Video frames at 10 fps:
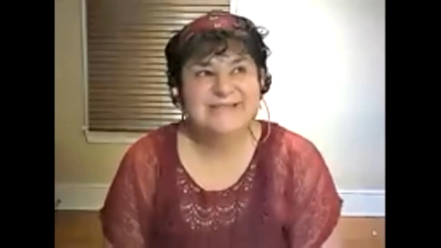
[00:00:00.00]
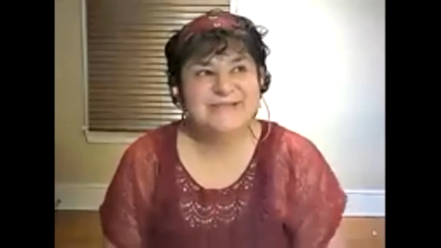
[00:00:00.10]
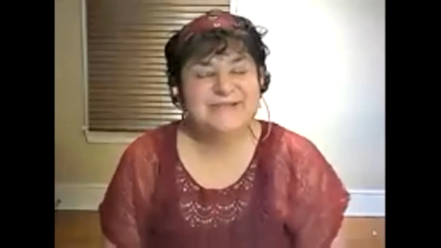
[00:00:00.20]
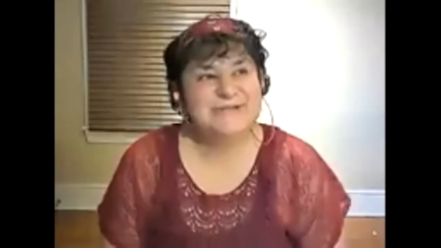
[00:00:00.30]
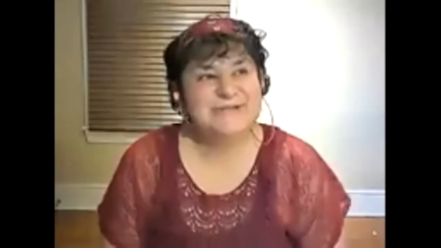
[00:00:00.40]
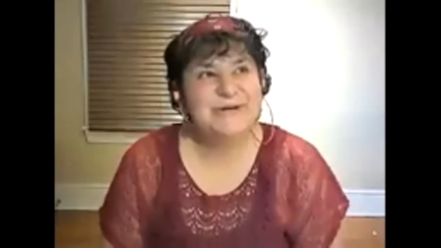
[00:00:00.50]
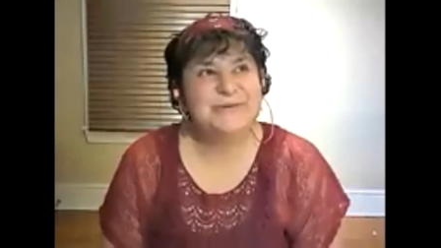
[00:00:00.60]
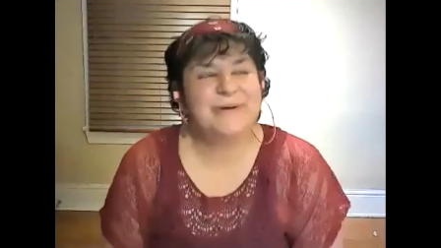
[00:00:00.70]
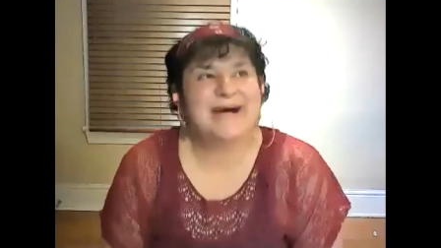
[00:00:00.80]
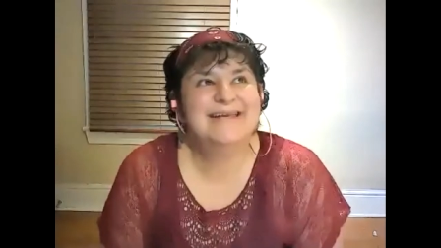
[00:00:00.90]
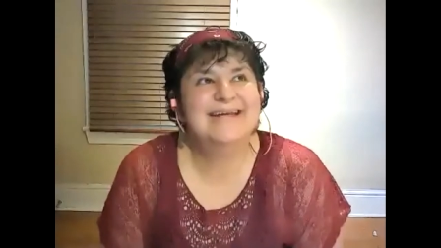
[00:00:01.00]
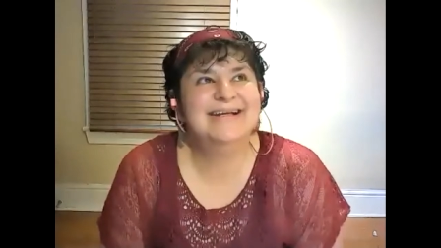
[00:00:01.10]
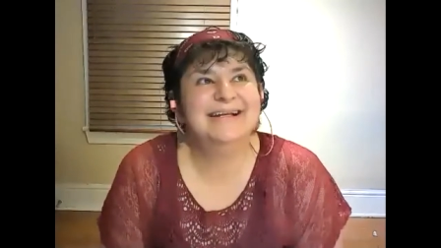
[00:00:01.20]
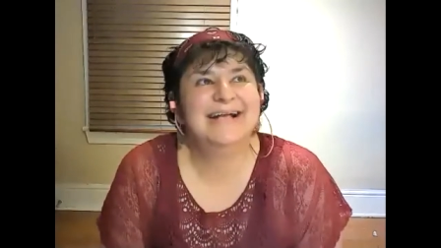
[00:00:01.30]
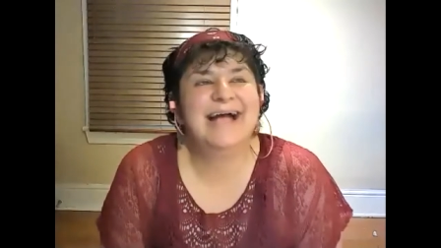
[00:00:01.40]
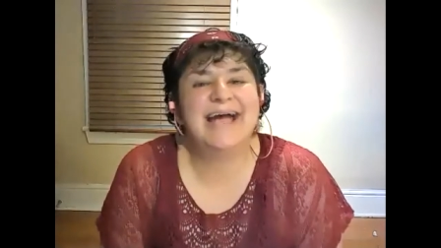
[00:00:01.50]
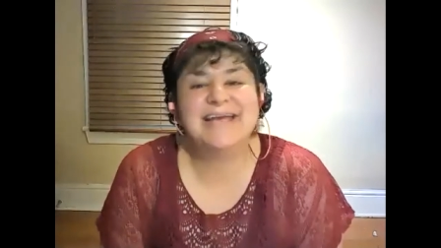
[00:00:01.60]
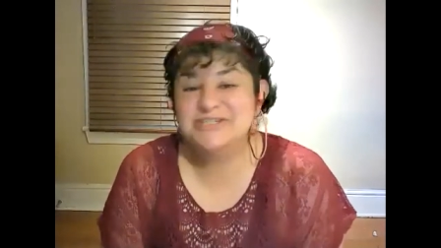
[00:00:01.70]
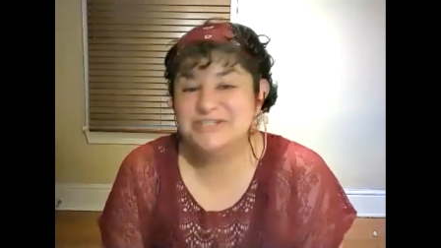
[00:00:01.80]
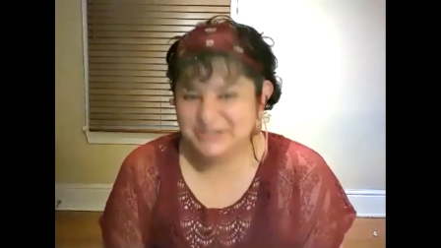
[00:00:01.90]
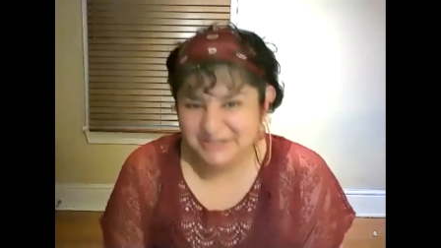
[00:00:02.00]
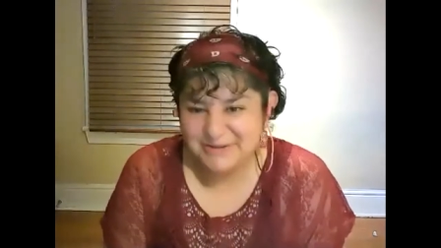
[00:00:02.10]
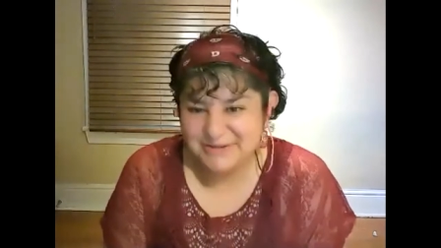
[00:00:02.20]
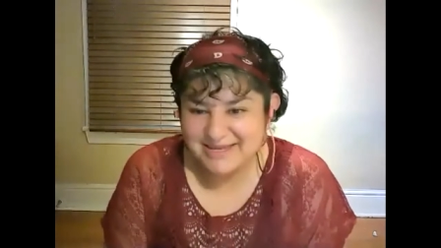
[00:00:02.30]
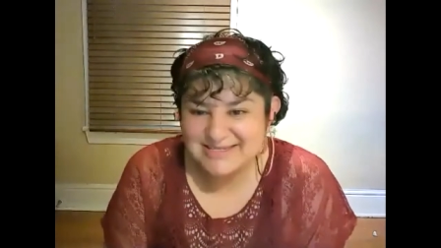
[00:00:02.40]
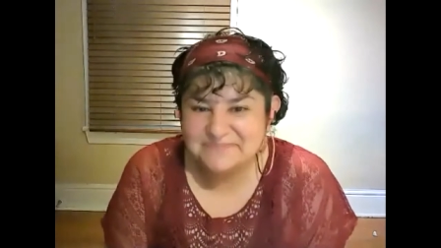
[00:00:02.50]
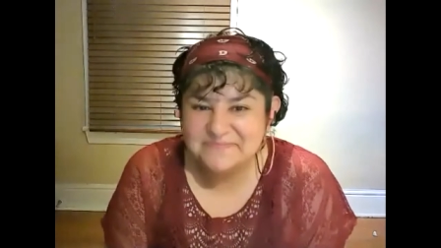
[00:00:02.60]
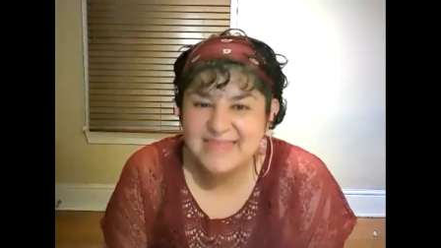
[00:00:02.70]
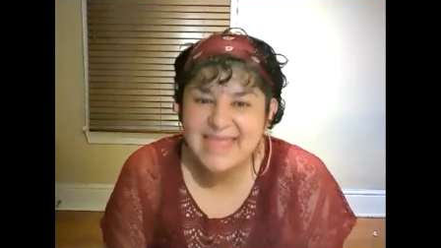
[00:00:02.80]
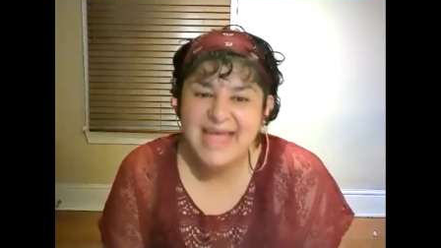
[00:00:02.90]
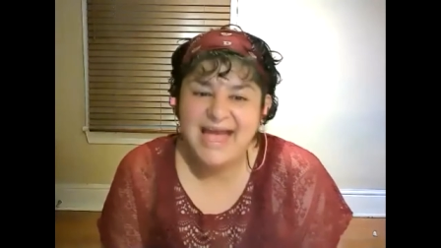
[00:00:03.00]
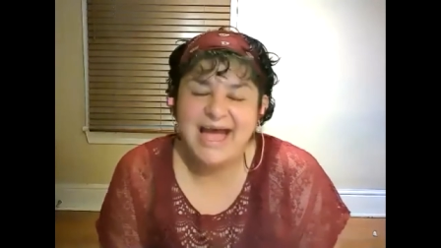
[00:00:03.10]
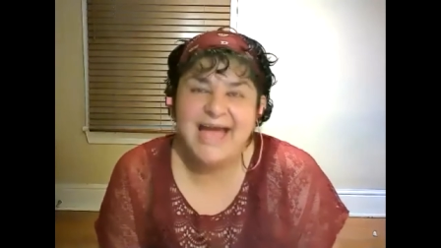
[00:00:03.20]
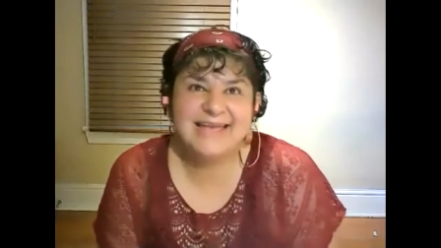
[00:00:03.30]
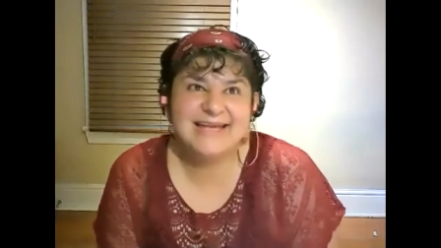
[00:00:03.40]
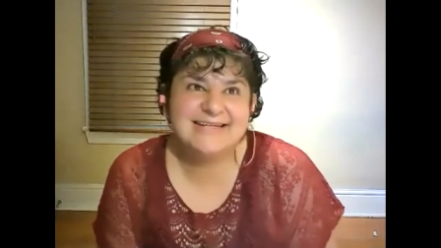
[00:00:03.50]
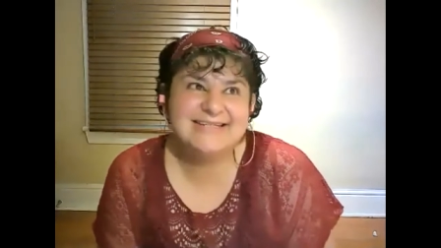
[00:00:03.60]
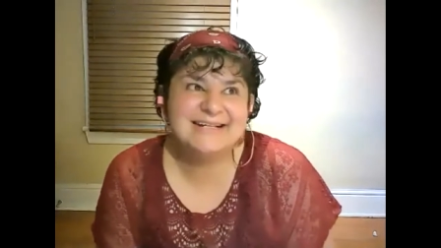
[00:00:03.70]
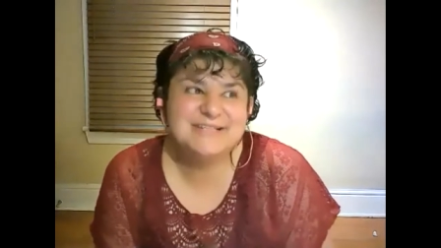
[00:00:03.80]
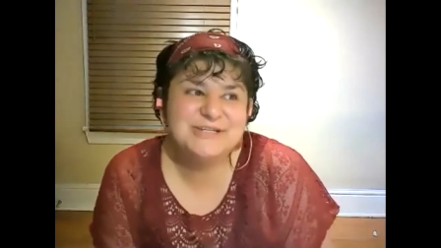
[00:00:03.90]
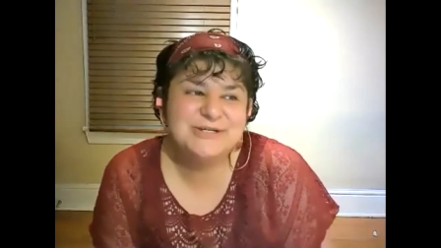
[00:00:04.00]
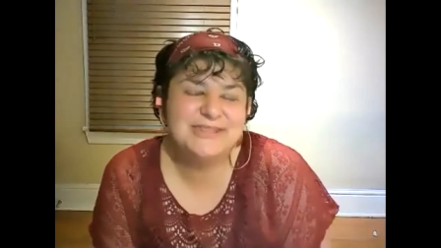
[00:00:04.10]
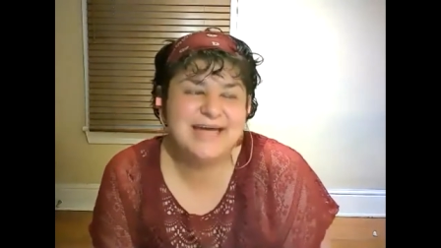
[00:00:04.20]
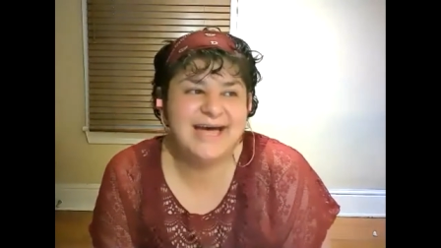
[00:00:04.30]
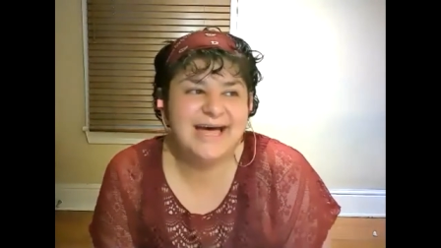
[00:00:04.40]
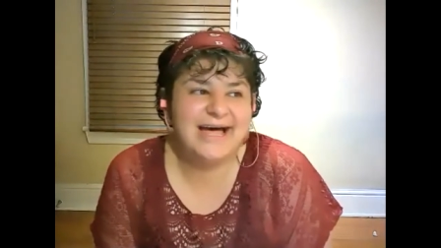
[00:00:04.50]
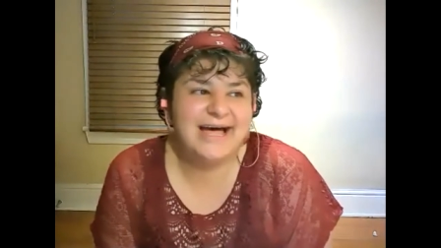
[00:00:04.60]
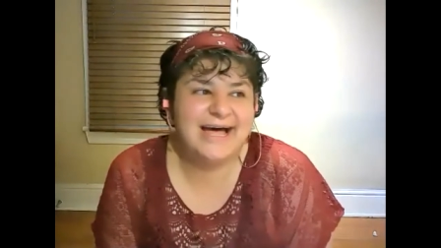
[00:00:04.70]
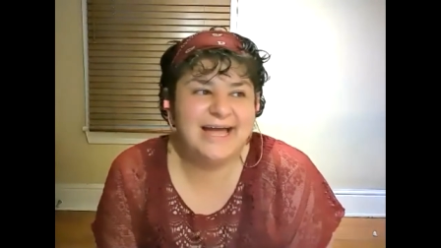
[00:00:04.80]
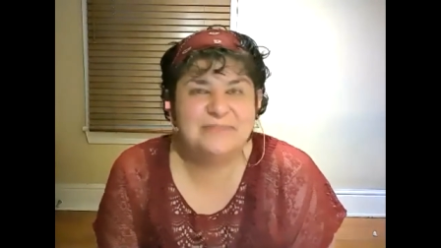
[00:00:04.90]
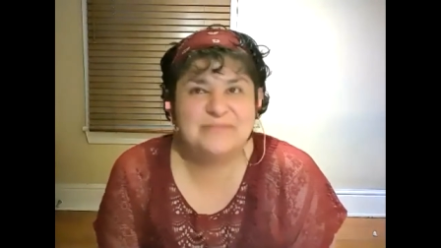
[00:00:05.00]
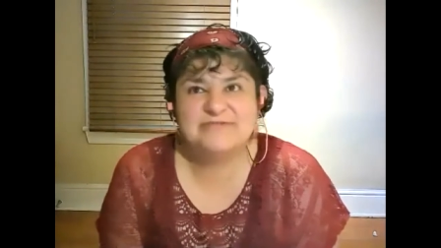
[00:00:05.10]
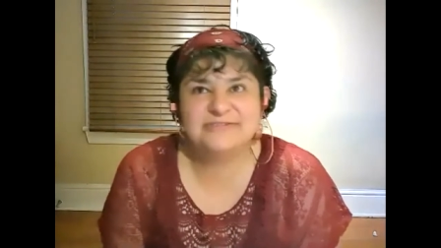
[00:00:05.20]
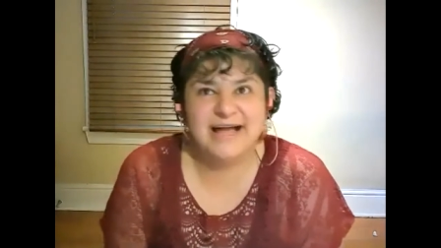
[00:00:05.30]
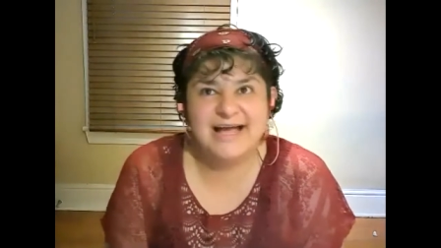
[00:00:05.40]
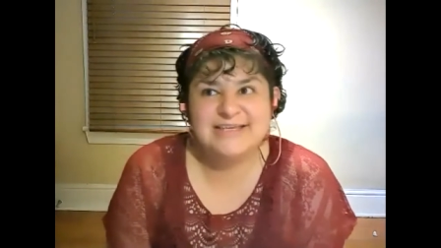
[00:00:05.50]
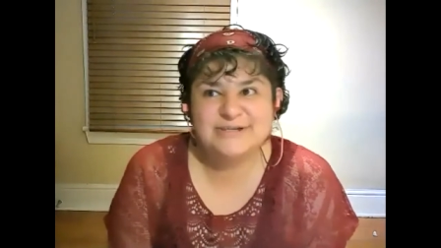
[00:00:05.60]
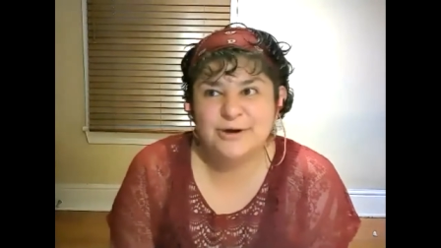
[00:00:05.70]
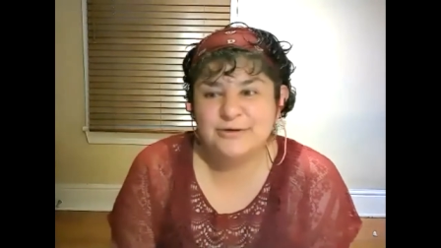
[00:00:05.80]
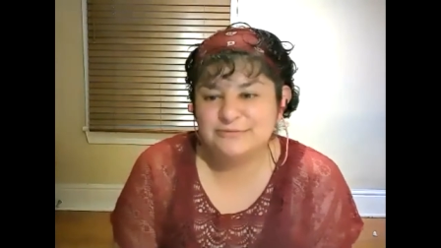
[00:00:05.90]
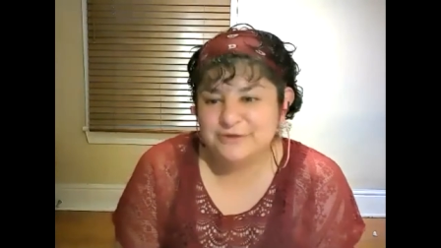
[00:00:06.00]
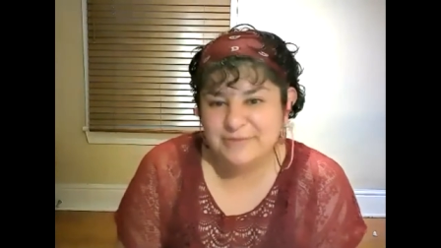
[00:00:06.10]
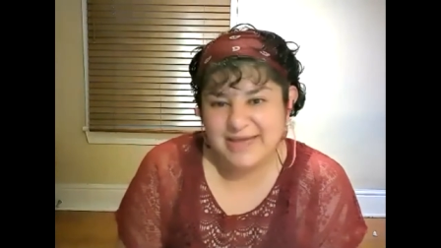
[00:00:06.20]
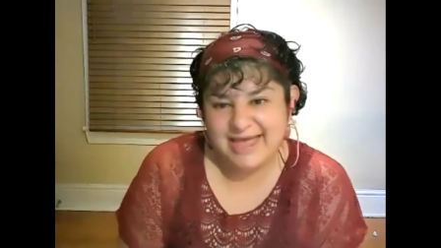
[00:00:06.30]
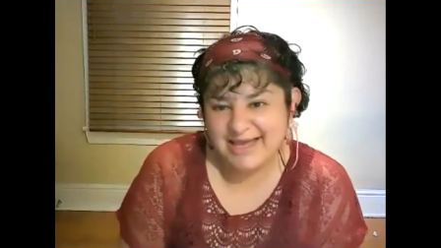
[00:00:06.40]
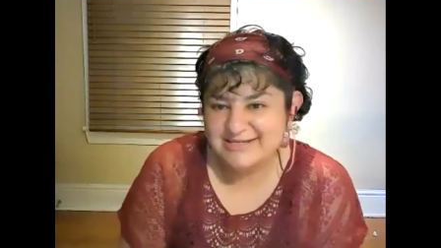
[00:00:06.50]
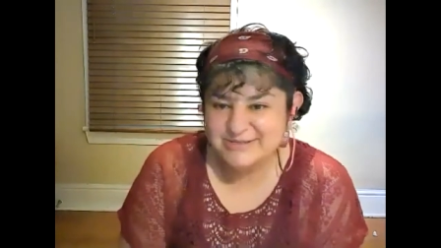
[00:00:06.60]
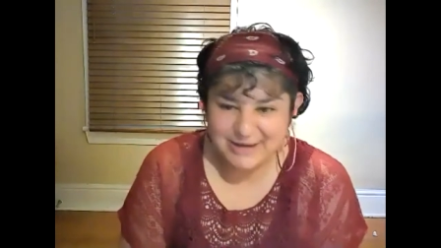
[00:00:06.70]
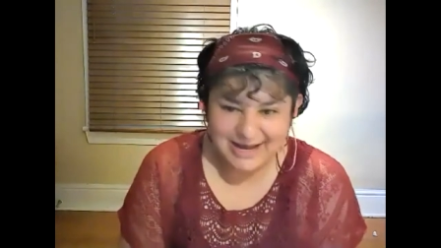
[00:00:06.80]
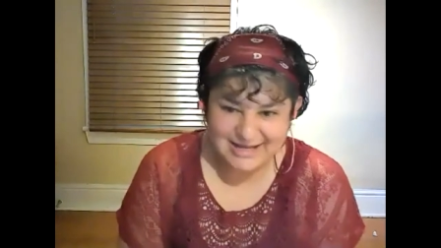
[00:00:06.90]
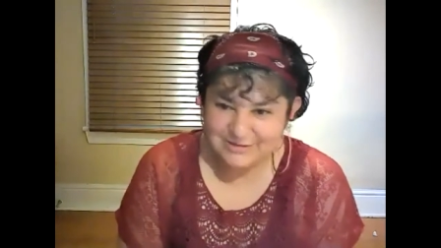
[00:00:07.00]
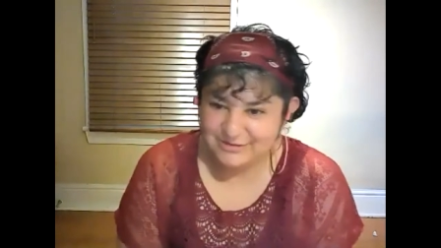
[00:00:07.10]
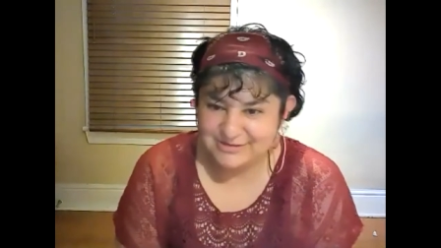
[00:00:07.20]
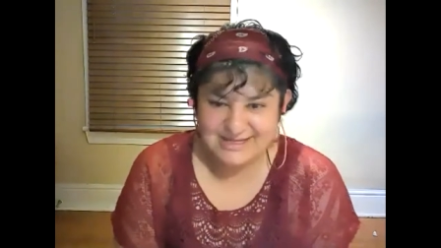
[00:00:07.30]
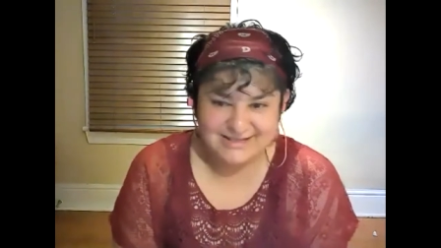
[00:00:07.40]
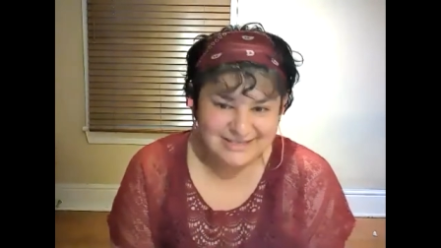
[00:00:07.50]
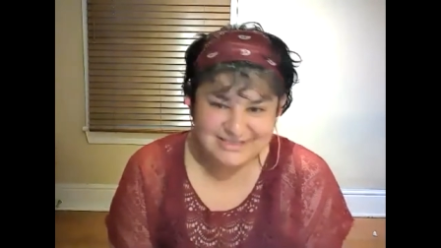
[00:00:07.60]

You know what? I should know this. I can tell you that my flies go from egg to adults at the